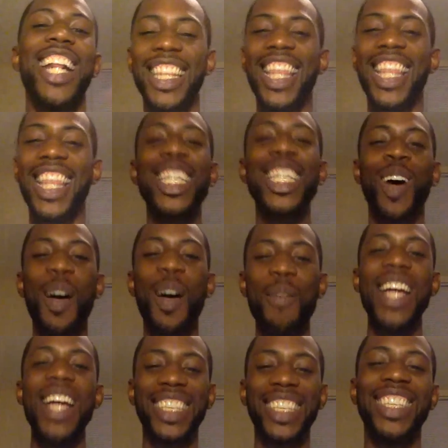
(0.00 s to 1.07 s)
That's what
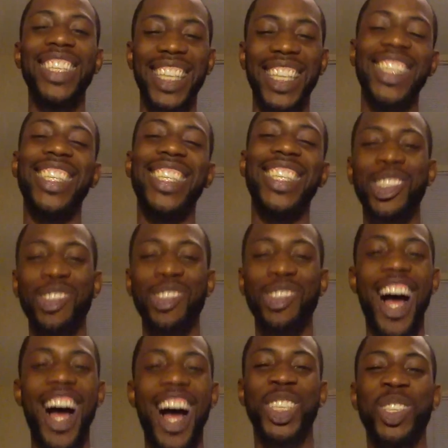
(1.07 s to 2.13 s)
makes a
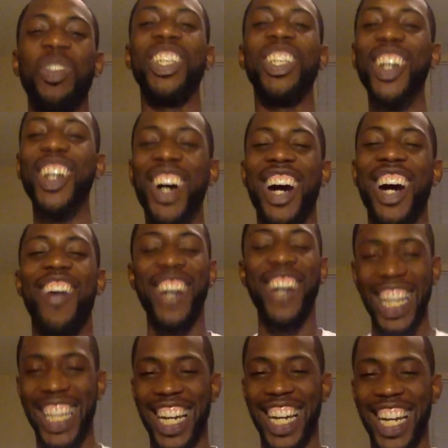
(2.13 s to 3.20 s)
successful entrepreneur,
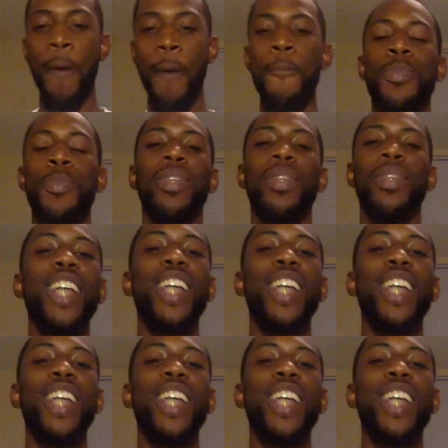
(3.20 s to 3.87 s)
really. Yeah.